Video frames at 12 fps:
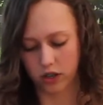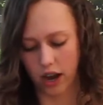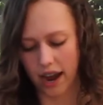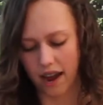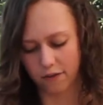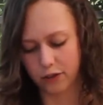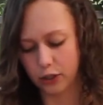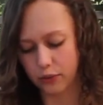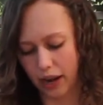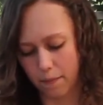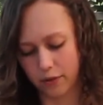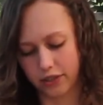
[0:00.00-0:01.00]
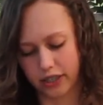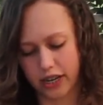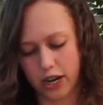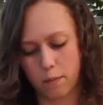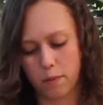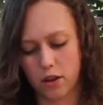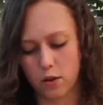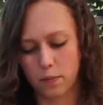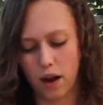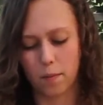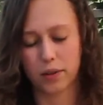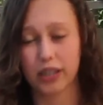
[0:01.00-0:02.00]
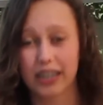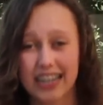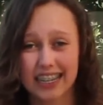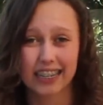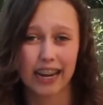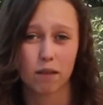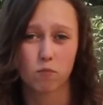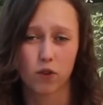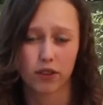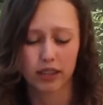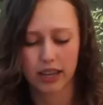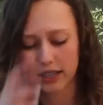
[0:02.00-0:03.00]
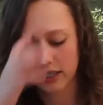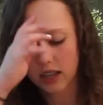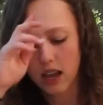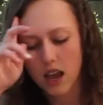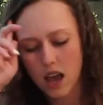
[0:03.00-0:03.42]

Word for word: I have two diapers in here, but you're probably going to need to take more than this.